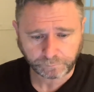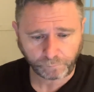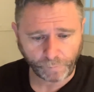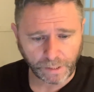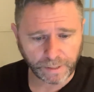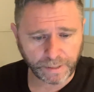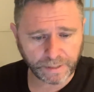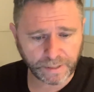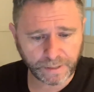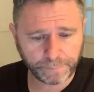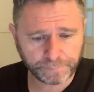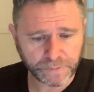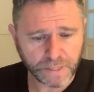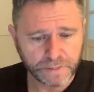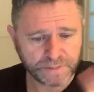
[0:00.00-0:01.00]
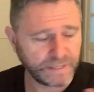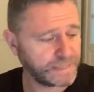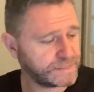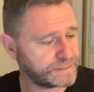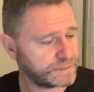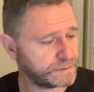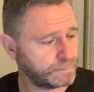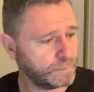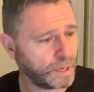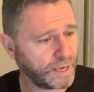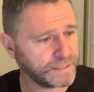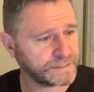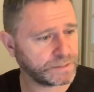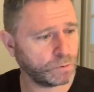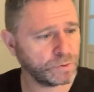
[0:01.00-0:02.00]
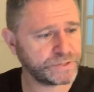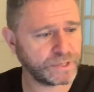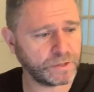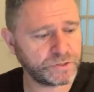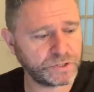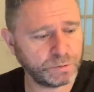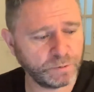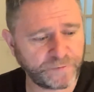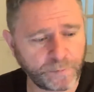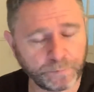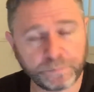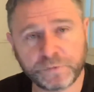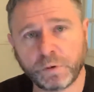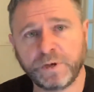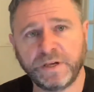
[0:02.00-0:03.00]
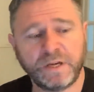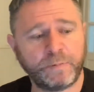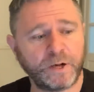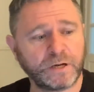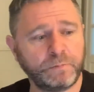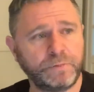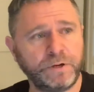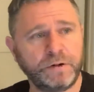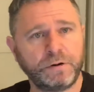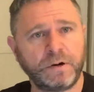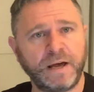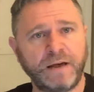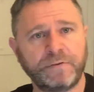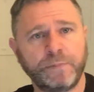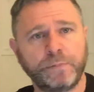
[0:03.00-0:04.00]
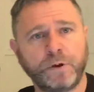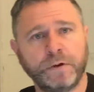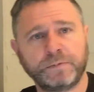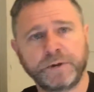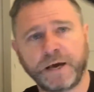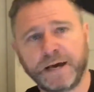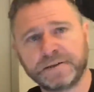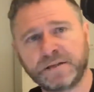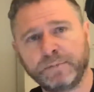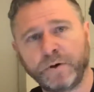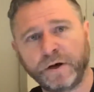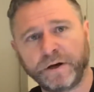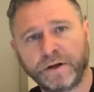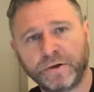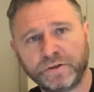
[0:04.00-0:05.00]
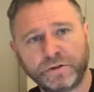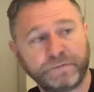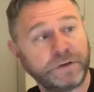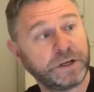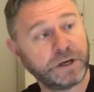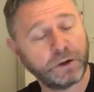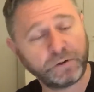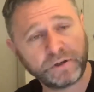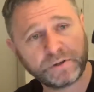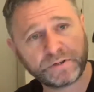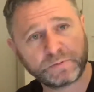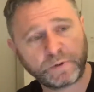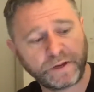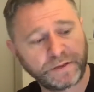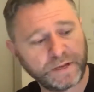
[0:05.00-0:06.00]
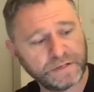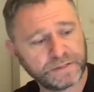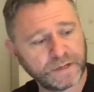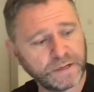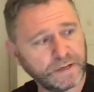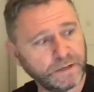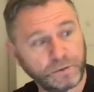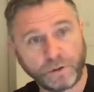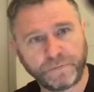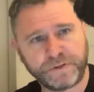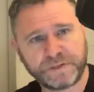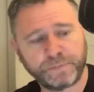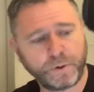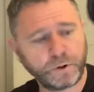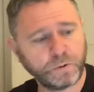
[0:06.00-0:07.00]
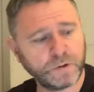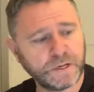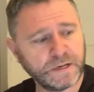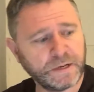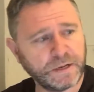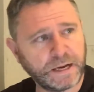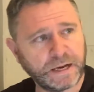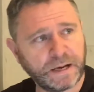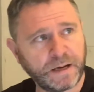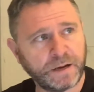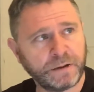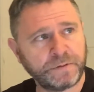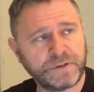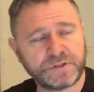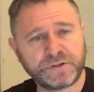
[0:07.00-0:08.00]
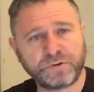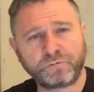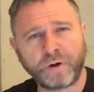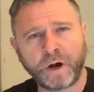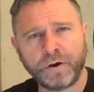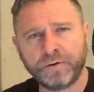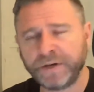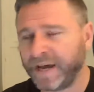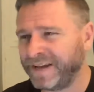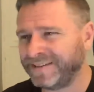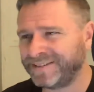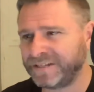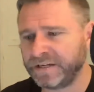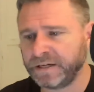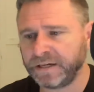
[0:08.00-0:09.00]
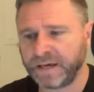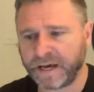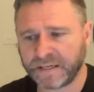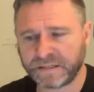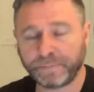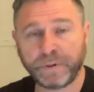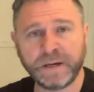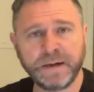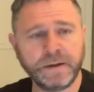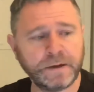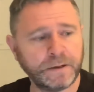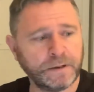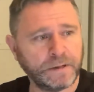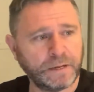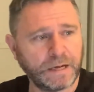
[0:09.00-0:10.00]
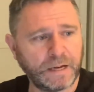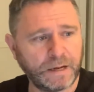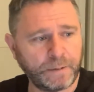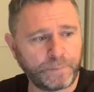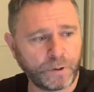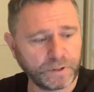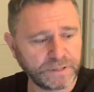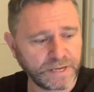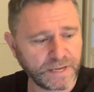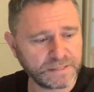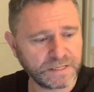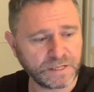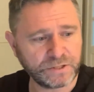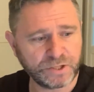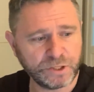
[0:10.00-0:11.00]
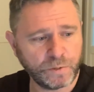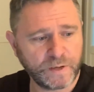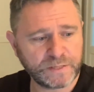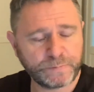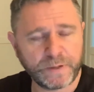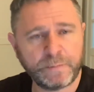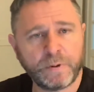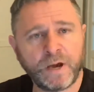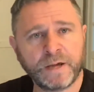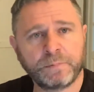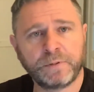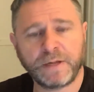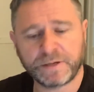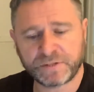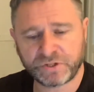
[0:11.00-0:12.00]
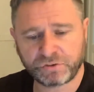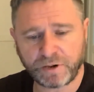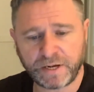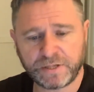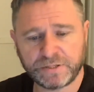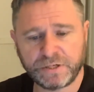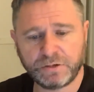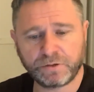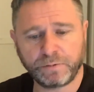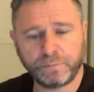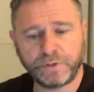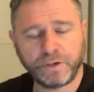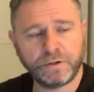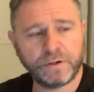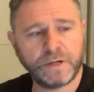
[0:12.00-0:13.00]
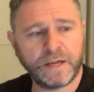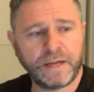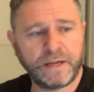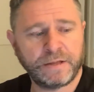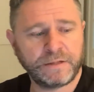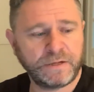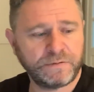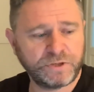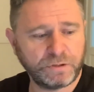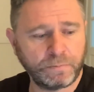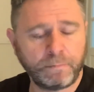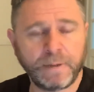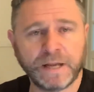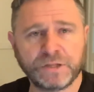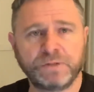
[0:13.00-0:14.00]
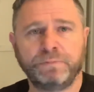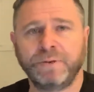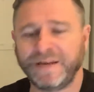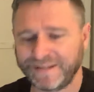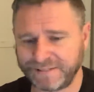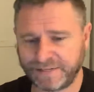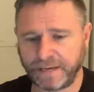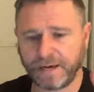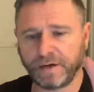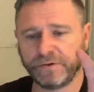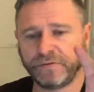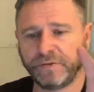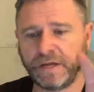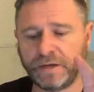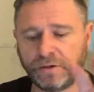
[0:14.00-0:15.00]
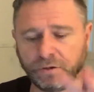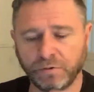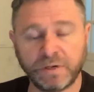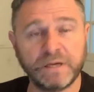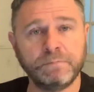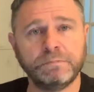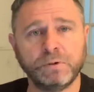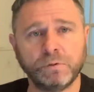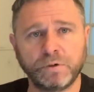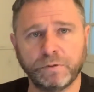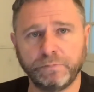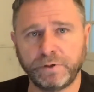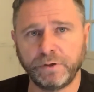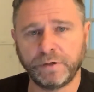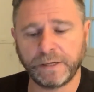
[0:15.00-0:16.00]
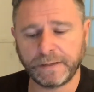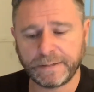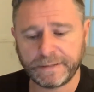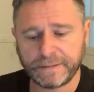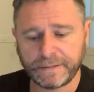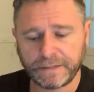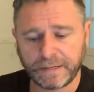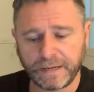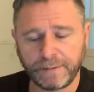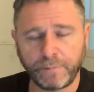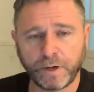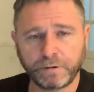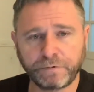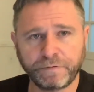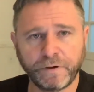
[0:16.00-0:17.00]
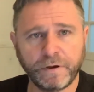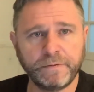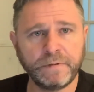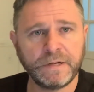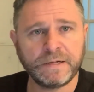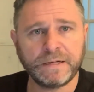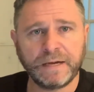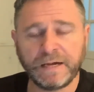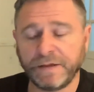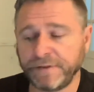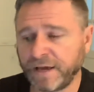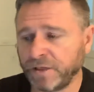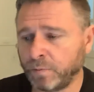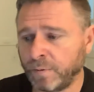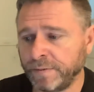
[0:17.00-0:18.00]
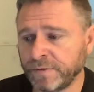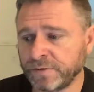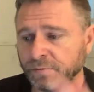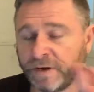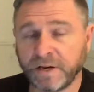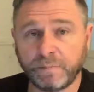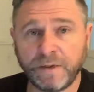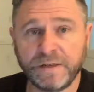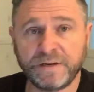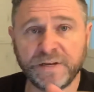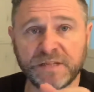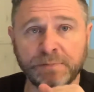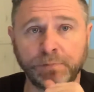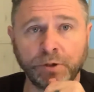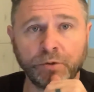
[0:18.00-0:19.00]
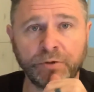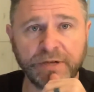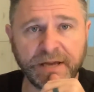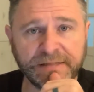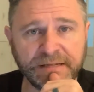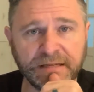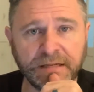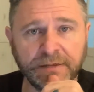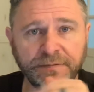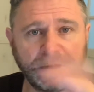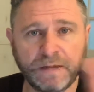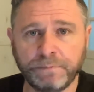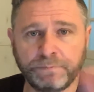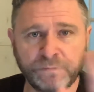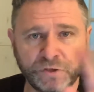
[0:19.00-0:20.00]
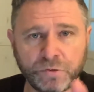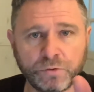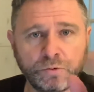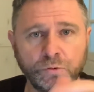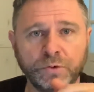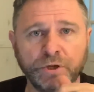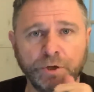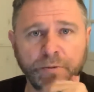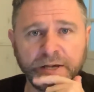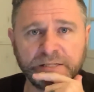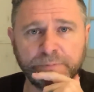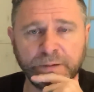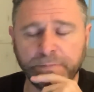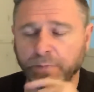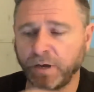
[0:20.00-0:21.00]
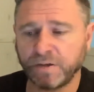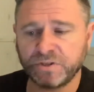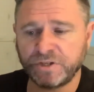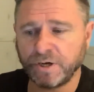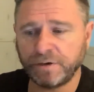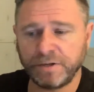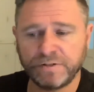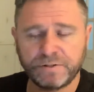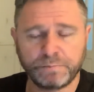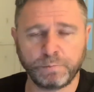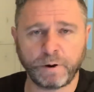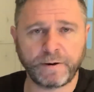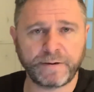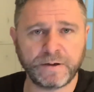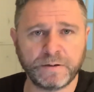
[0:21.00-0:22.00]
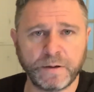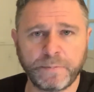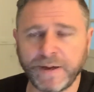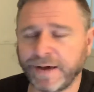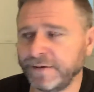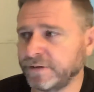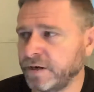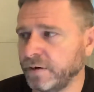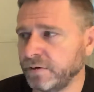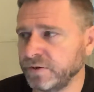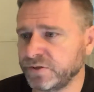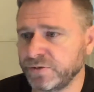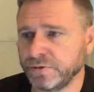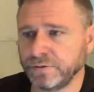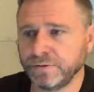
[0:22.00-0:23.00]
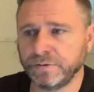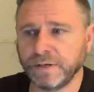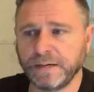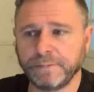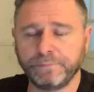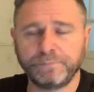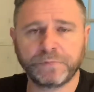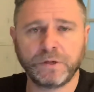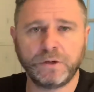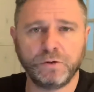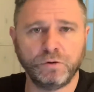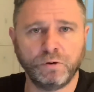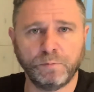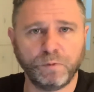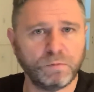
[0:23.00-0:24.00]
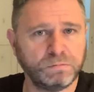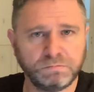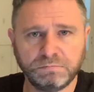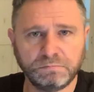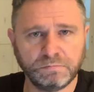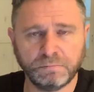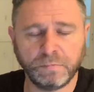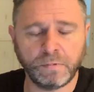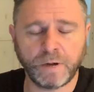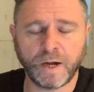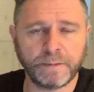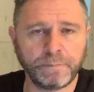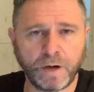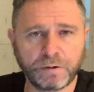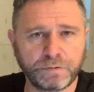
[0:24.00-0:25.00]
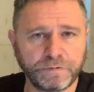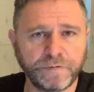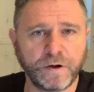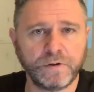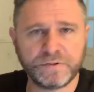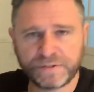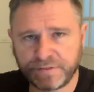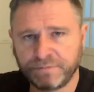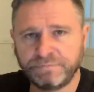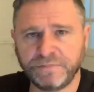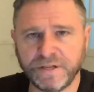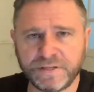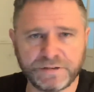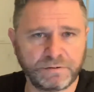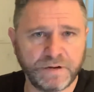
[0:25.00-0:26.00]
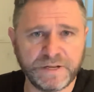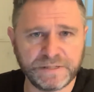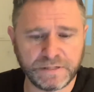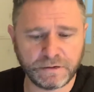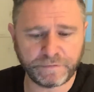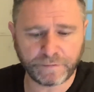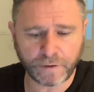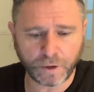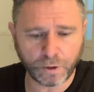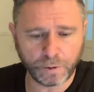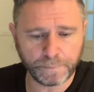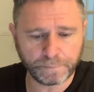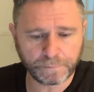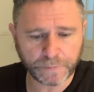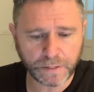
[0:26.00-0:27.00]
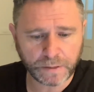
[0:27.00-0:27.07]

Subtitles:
So that's mics. Also too, if I'm talking into my computer, I have a podcasting mic. I know John Fikelli uses one of these, not this model. This is a Rode NT-SB. Podcasting, it's a USB mic, plugs straight into your computer and gives you a much better sound than your inbuilt computer microphone. The other one that's recommended is Blue Yeti. They're two good USB mics. You don't need to worry about going to normal microphones. These are easier for home.